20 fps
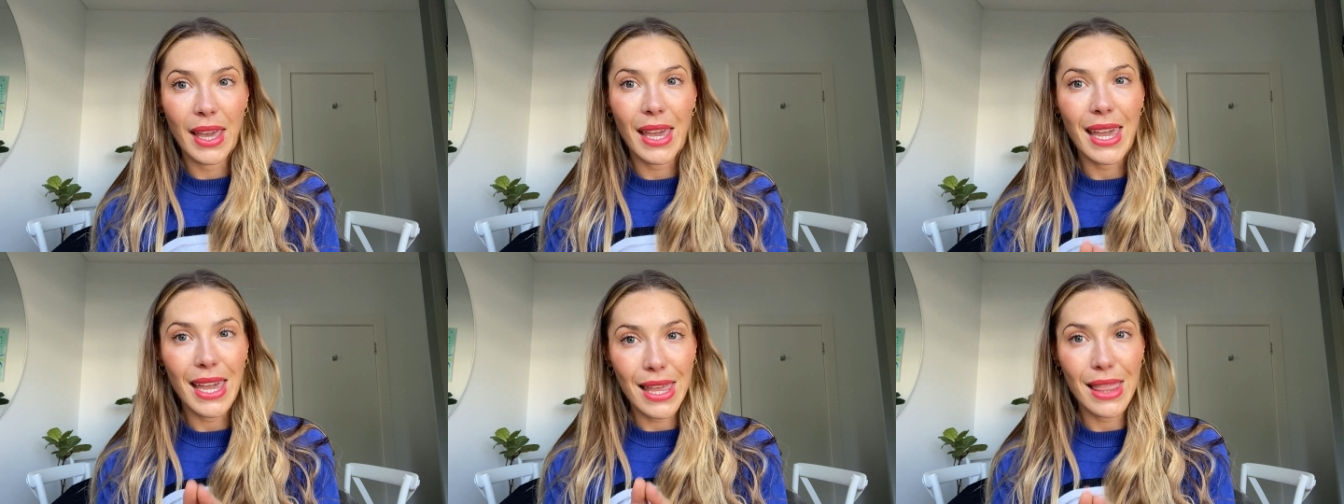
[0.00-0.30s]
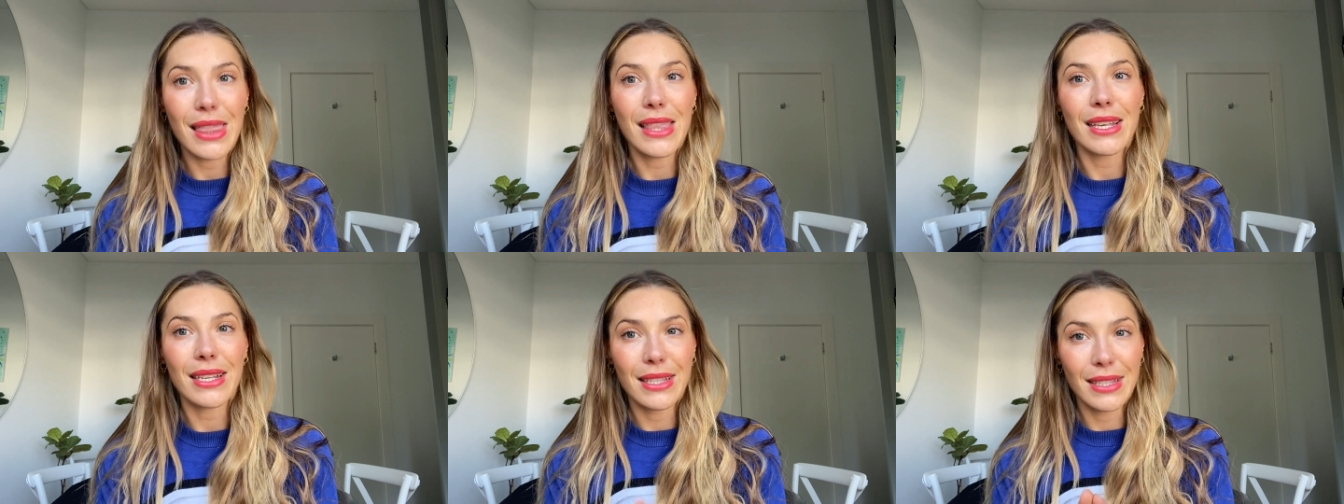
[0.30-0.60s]

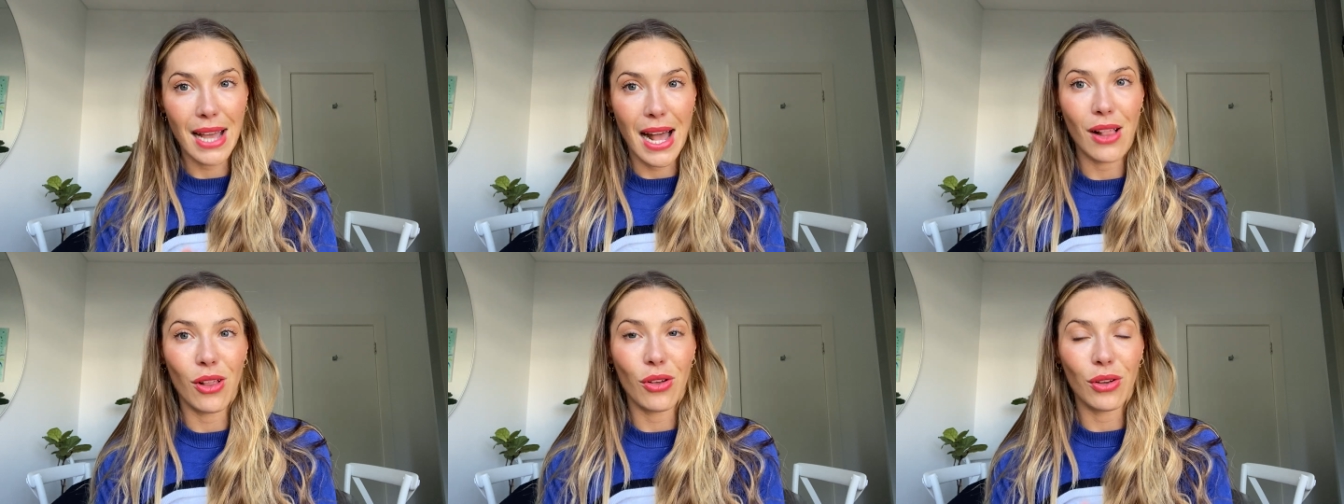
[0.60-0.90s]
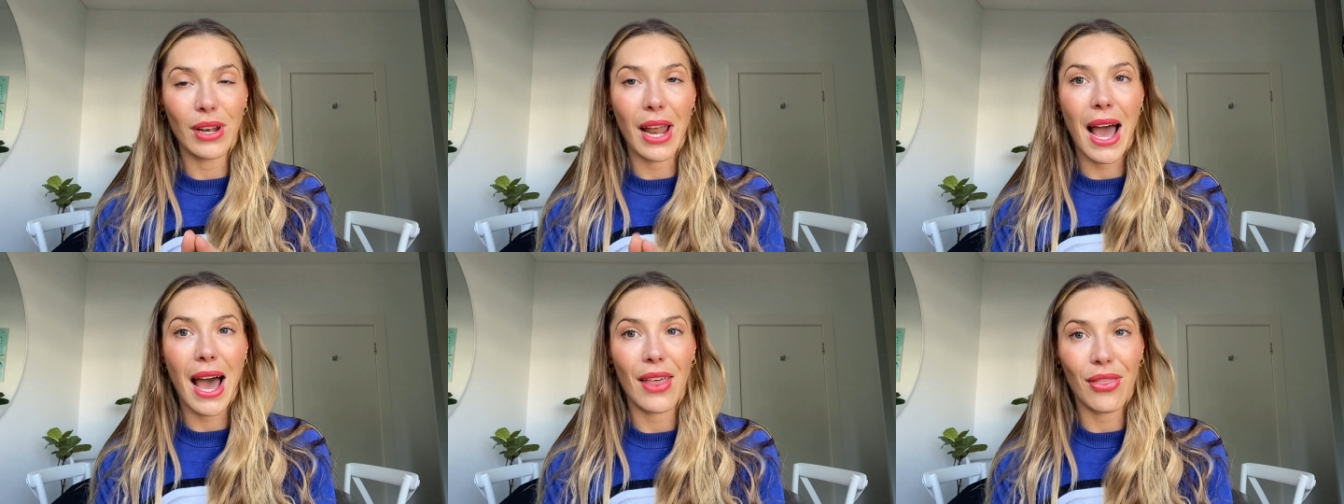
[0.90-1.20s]
in the
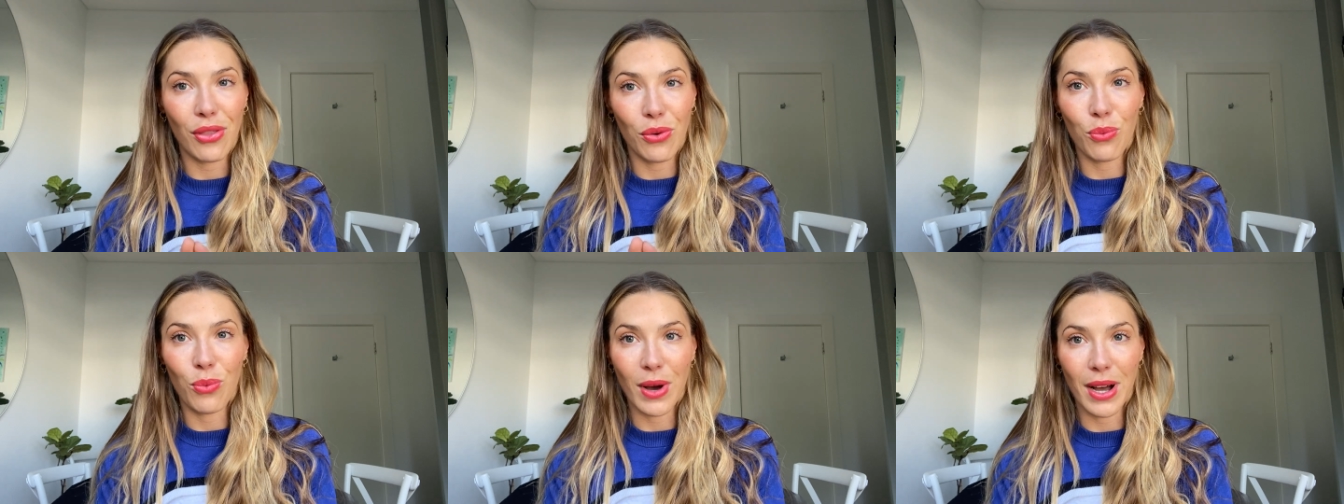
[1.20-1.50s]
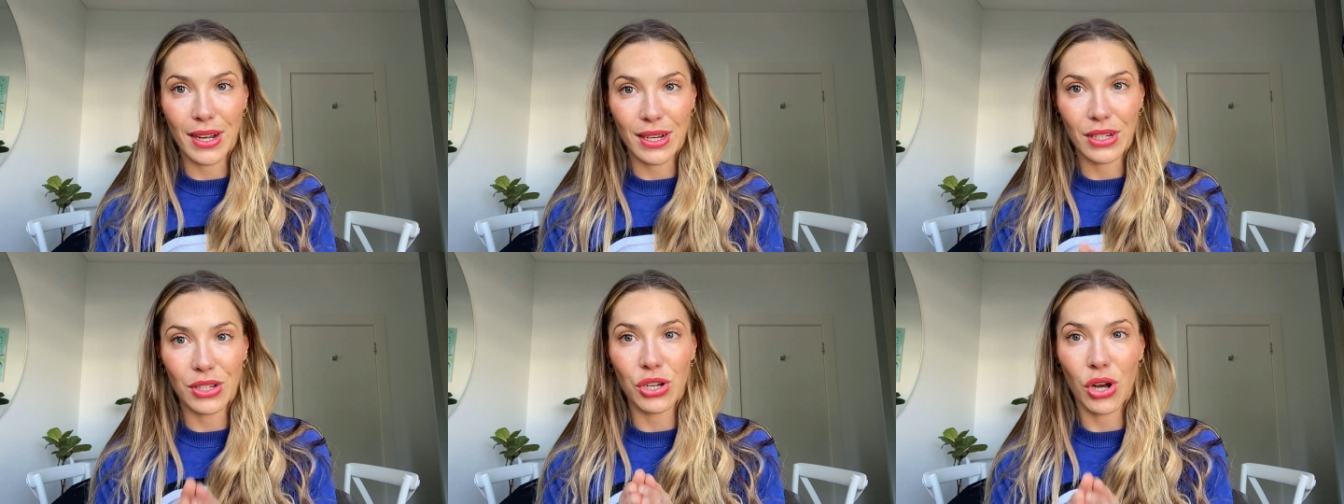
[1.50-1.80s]
salon at the
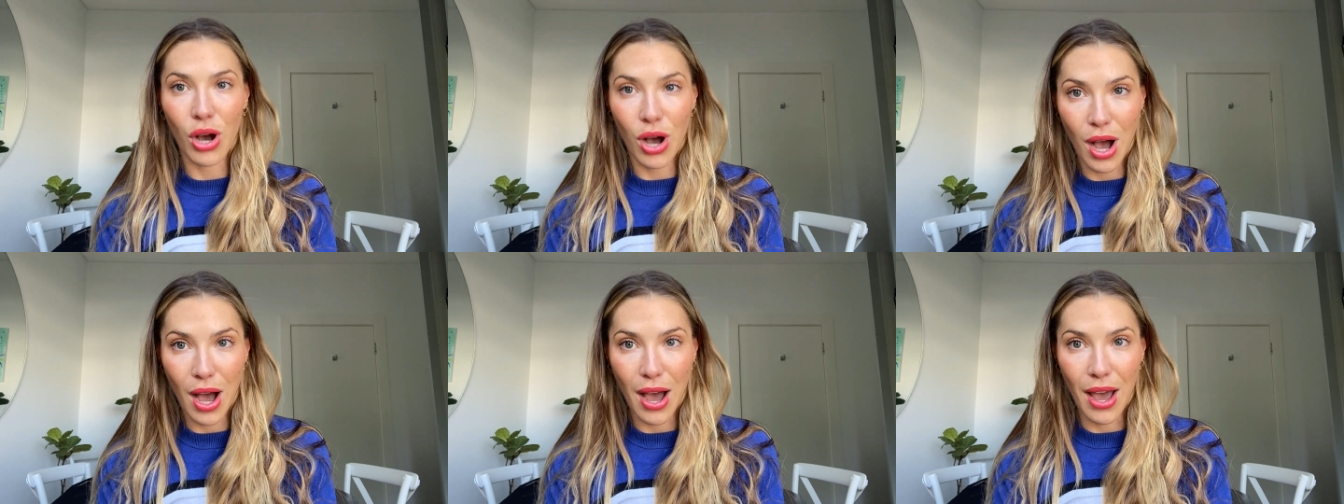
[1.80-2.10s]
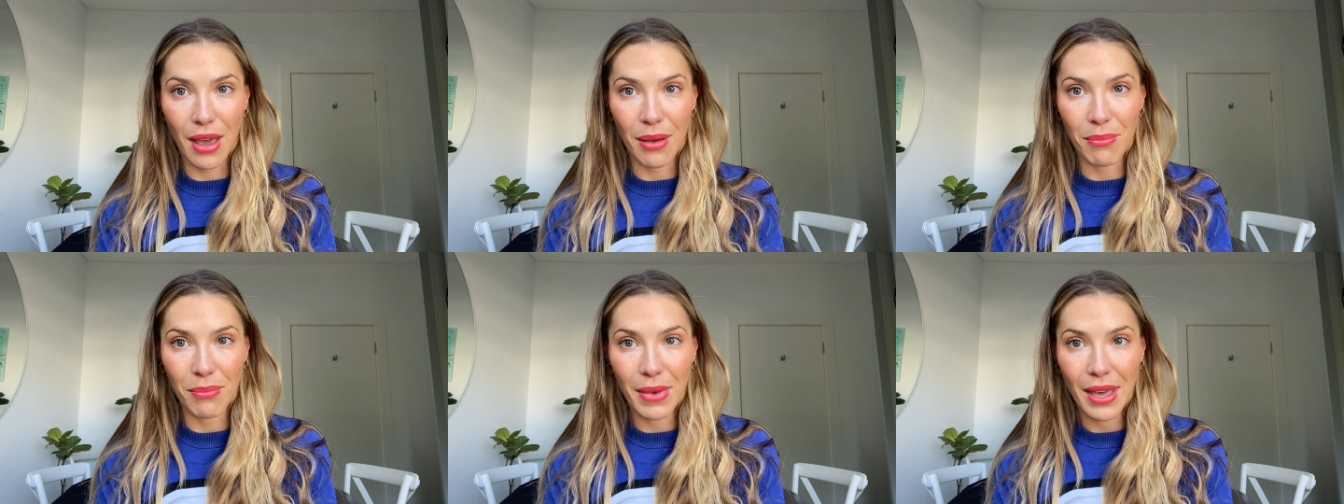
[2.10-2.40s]
one
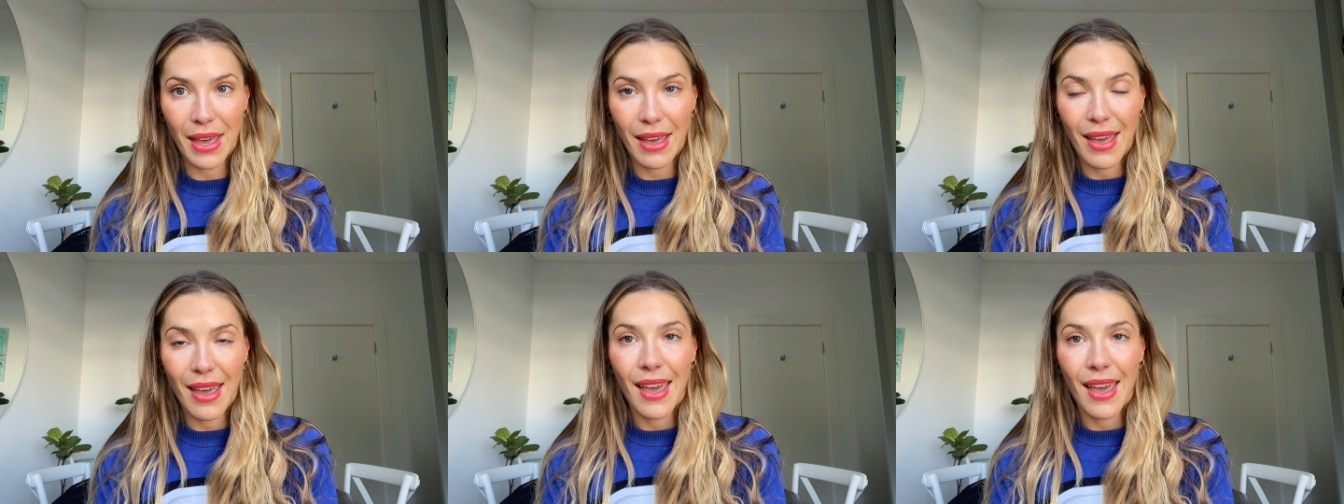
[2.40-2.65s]
time.